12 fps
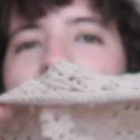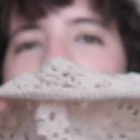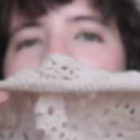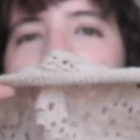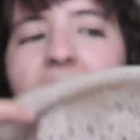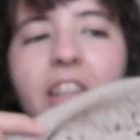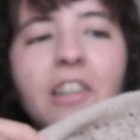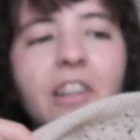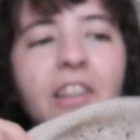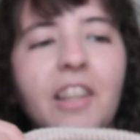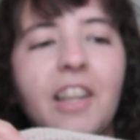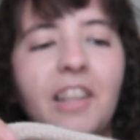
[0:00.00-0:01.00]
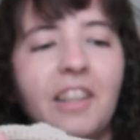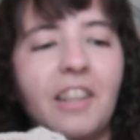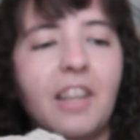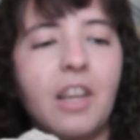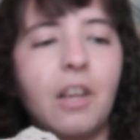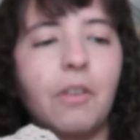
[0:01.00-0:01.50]
I did not
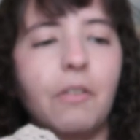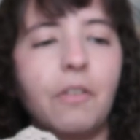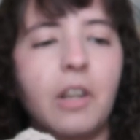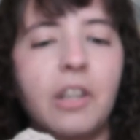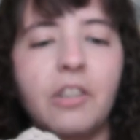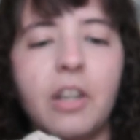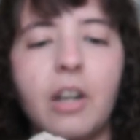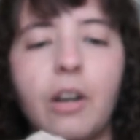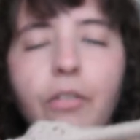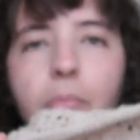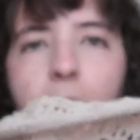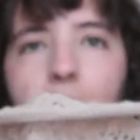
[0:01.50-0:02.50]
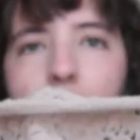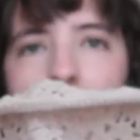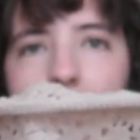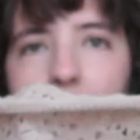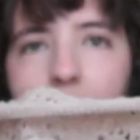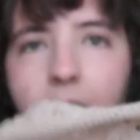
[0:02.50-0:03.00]
finish it off because
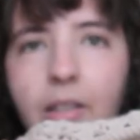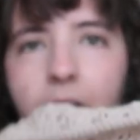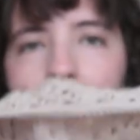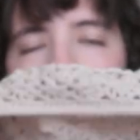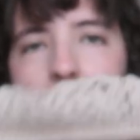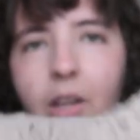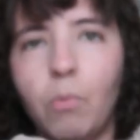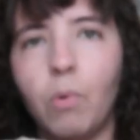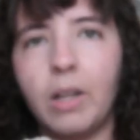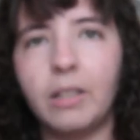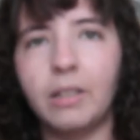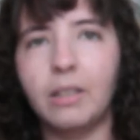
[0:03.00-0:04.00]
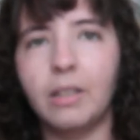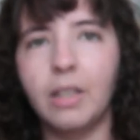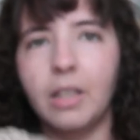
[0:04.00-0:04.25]
I noticed that it was